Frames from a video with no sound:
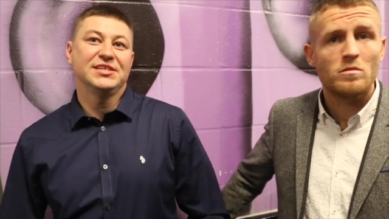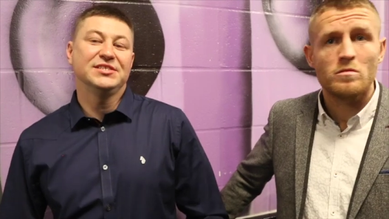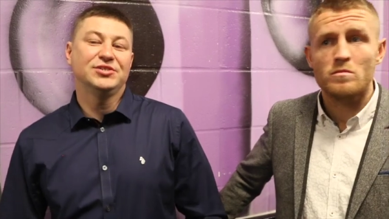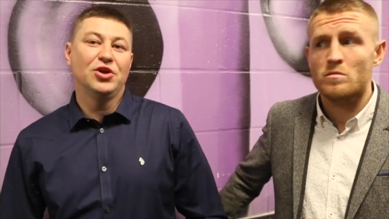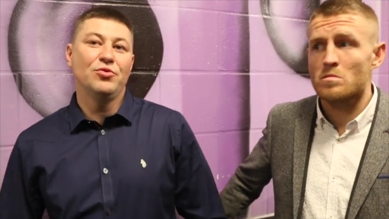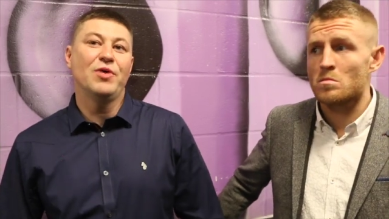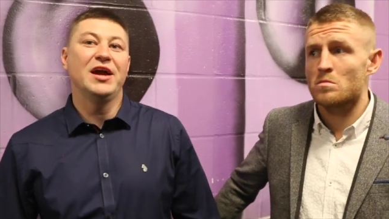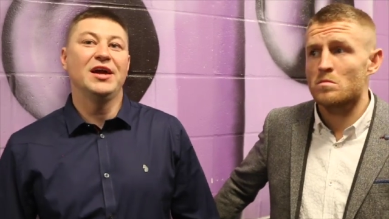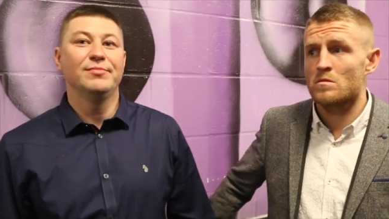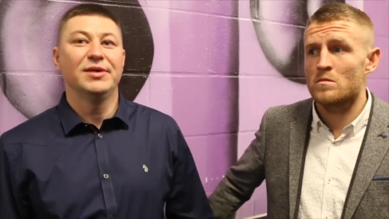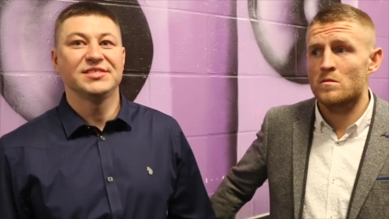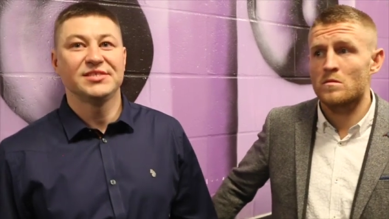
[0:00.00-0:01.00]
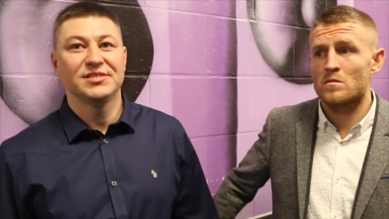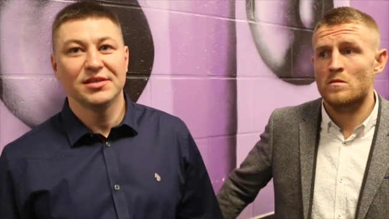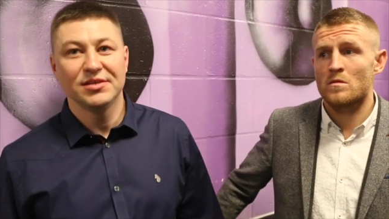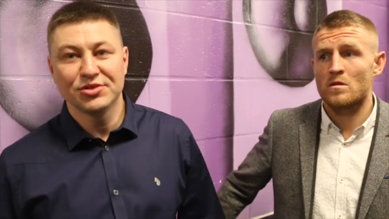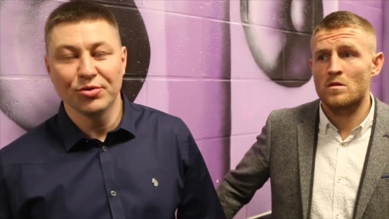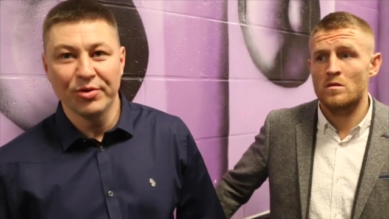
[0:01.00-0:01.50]
Speaker 1: his new aim is
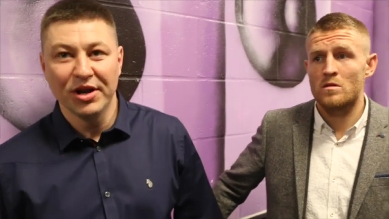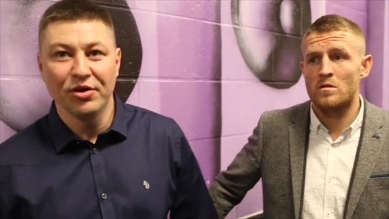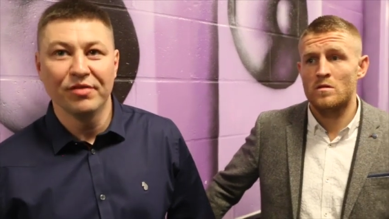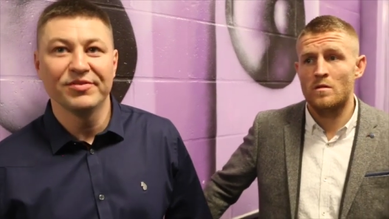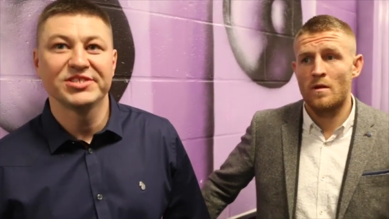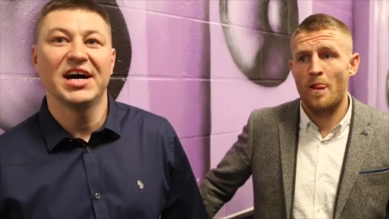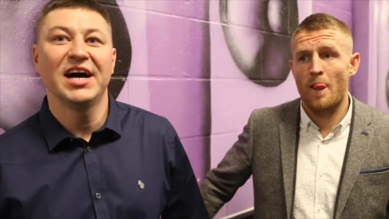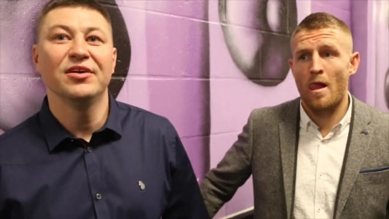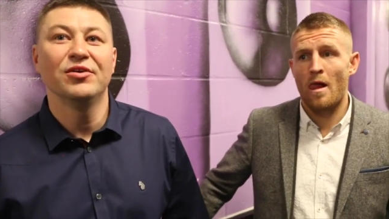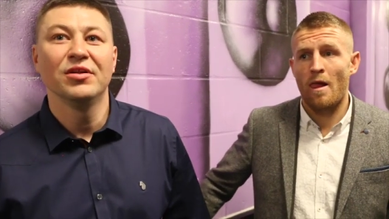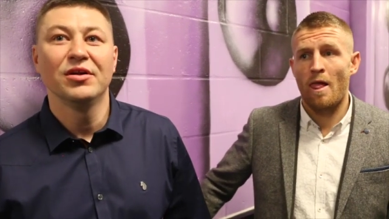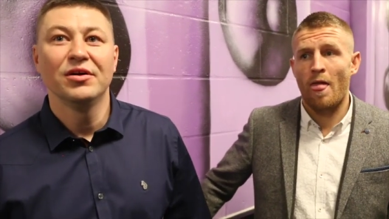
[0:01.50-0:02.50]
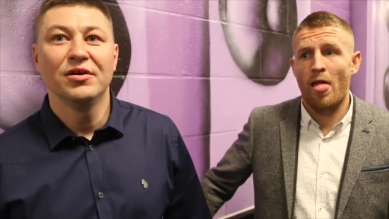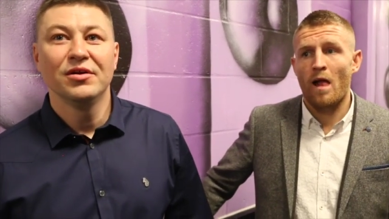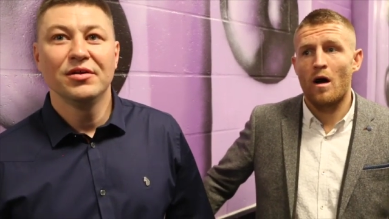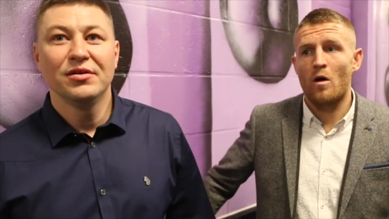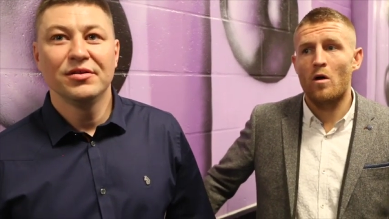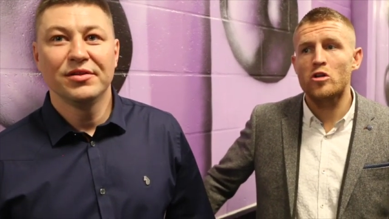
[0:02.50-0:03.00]
to win another title.
Speaker 2: Mm.
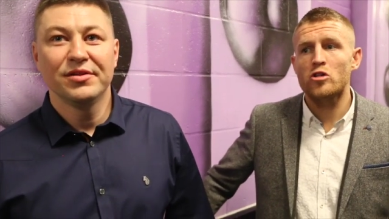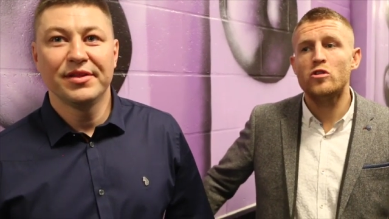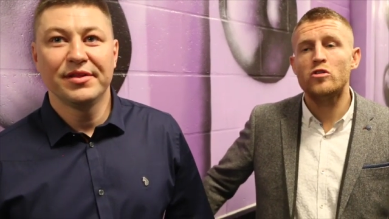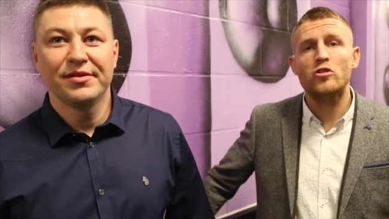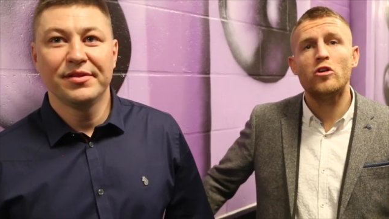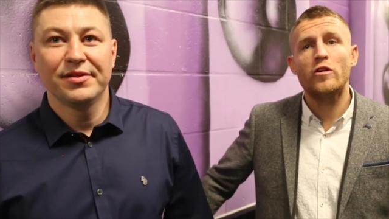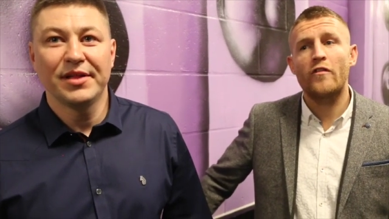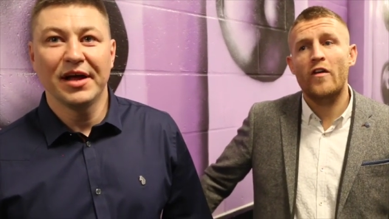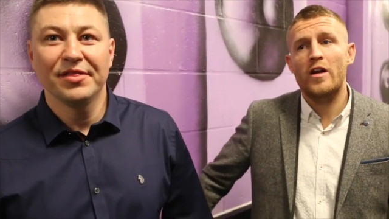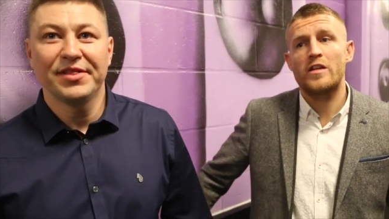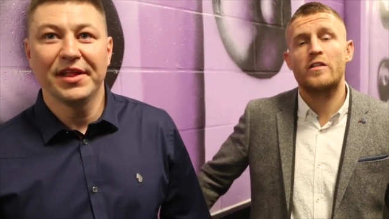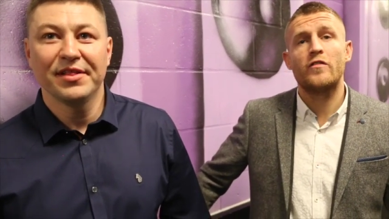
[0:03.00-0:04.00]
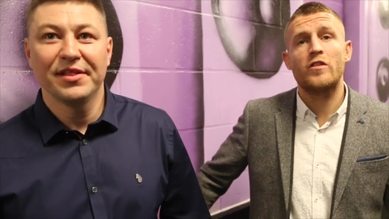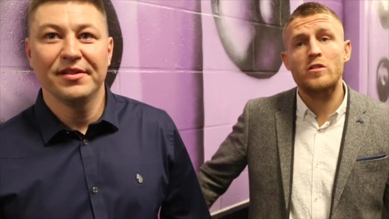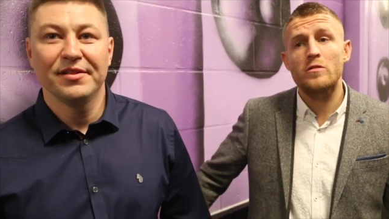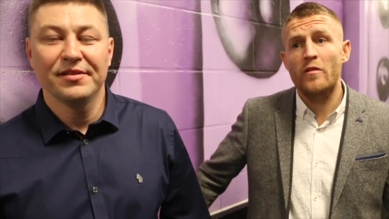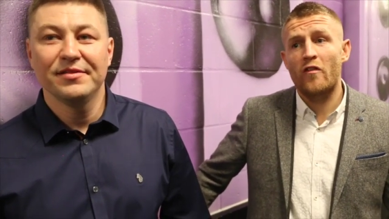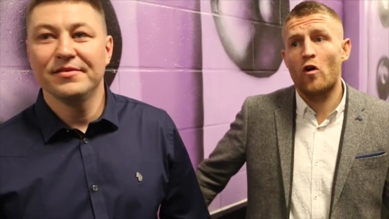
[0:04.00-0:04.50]
Well, you unified the
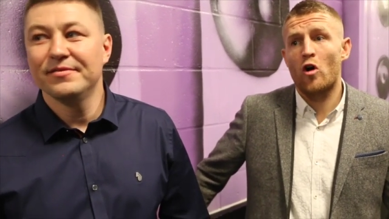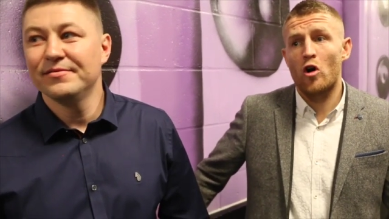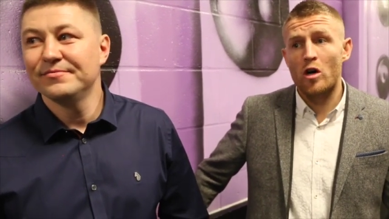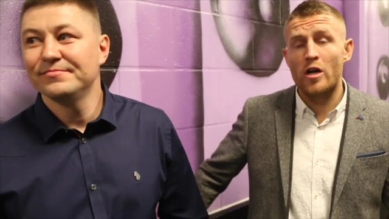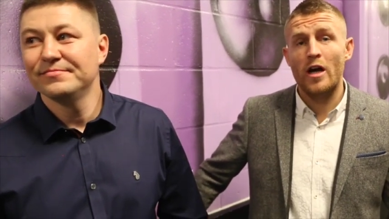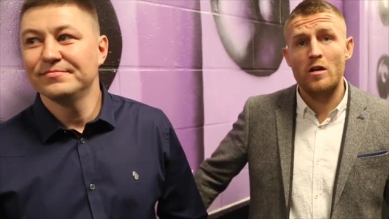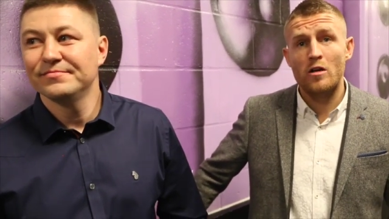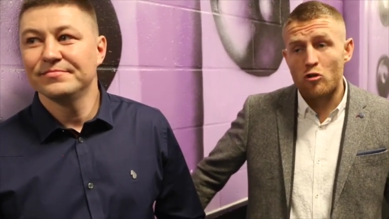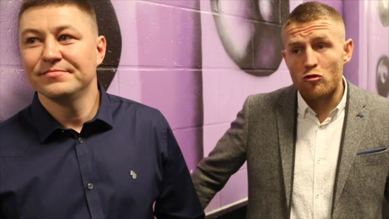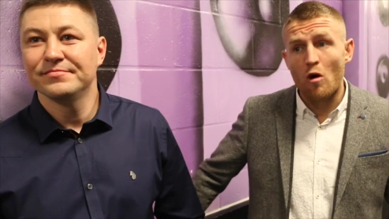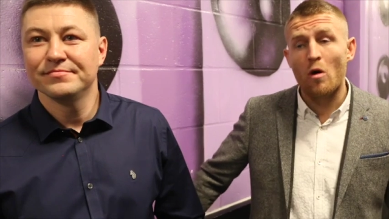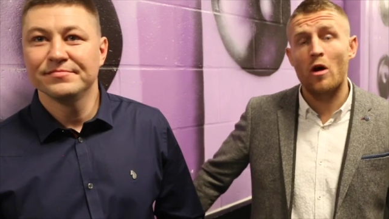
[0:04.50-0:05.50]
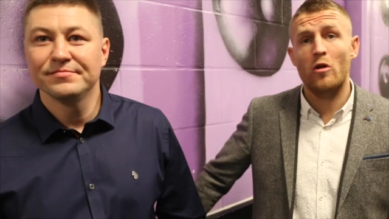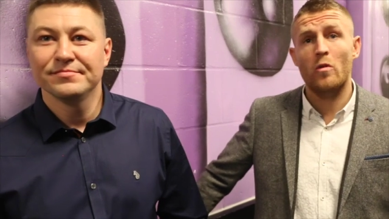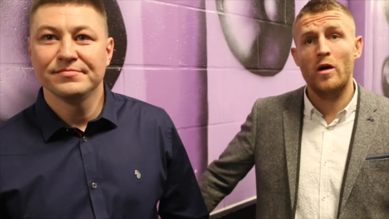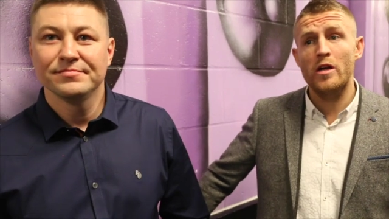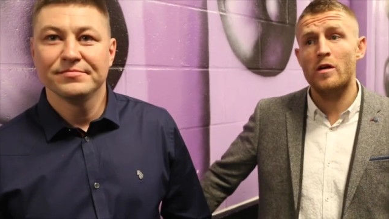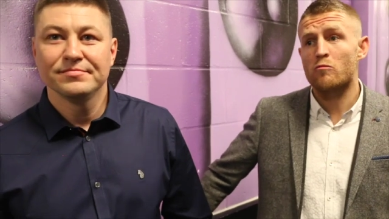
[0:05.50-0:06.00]
division before, get grow out of
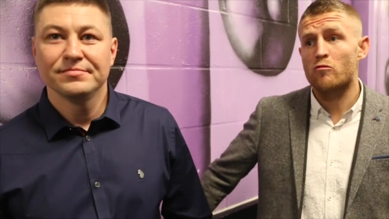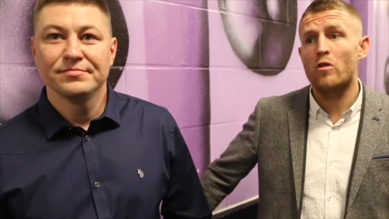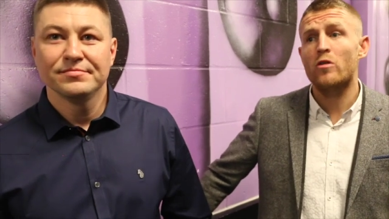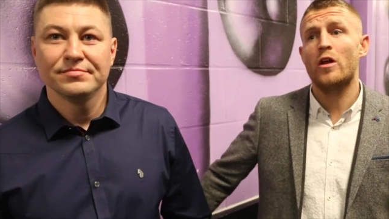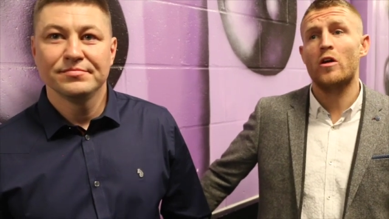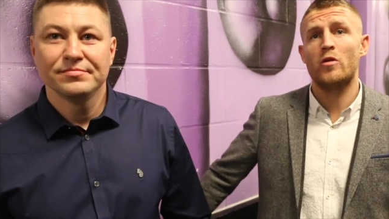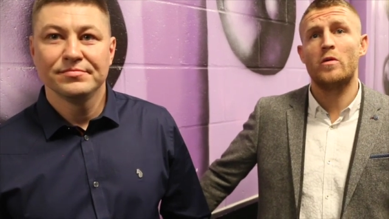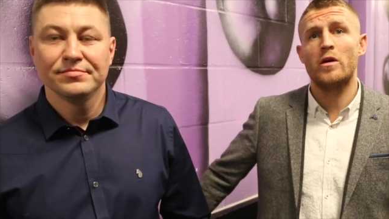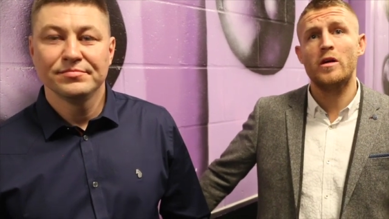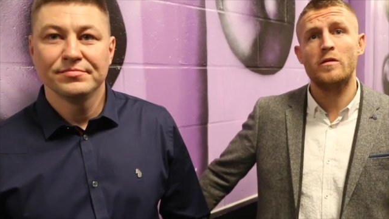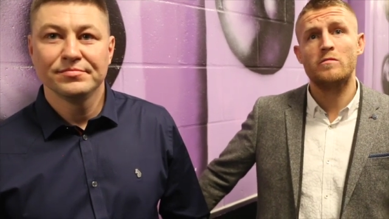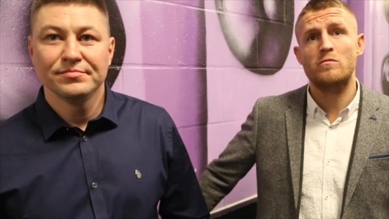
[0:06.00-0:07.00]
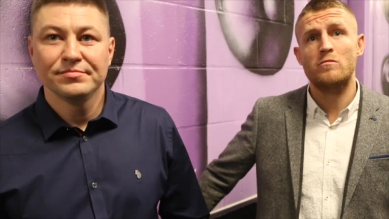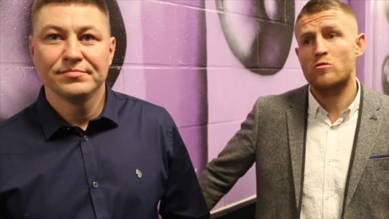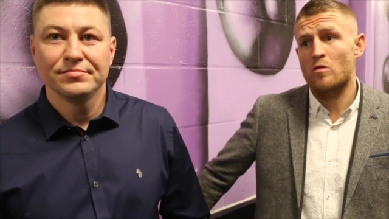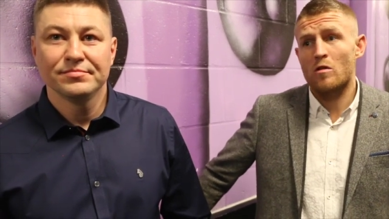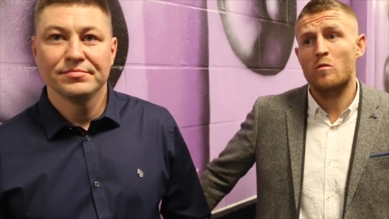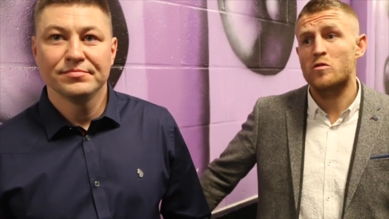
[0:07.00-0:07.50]
the way, I'm growing out of the way.
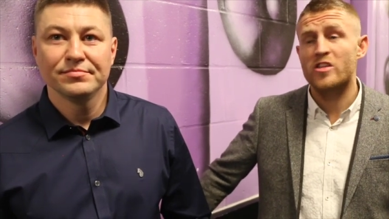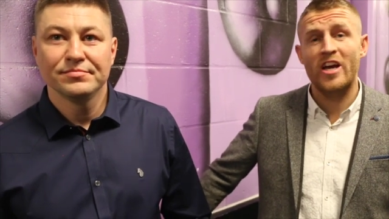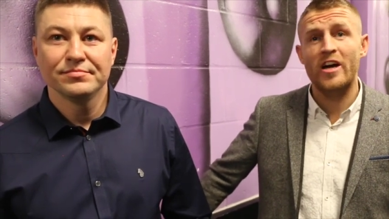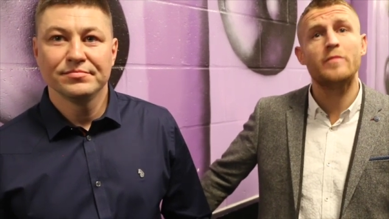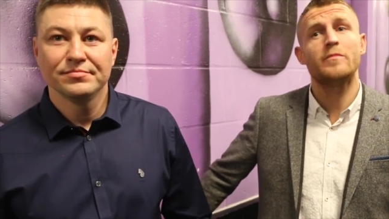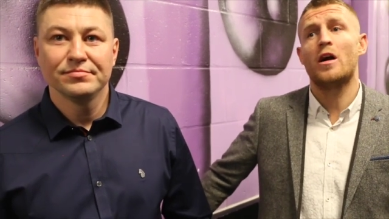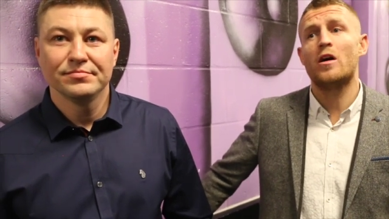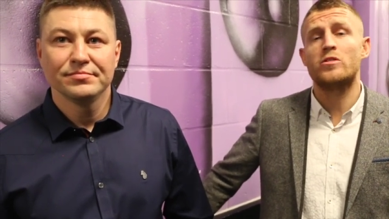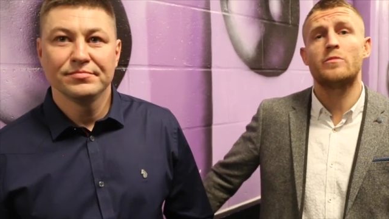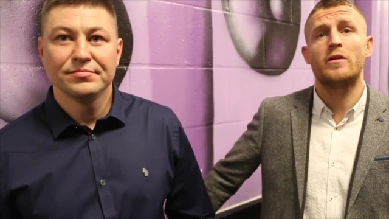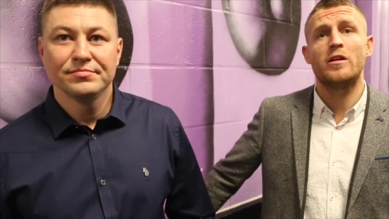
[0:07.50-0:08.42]
I'm killing now to